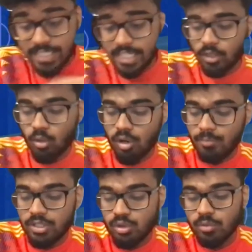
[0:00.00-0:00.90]
did get the call up
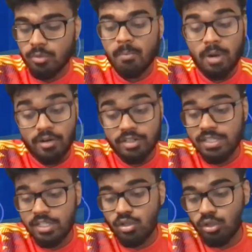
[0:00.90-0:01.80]
this tournament.
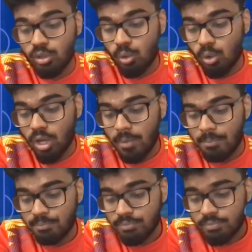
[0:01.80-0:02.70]
Perisic got the call up,
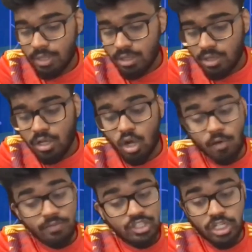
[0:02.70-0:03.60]

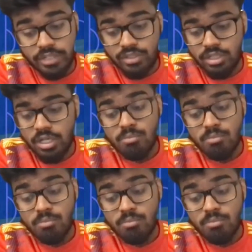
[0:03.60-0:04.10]
Kovacic,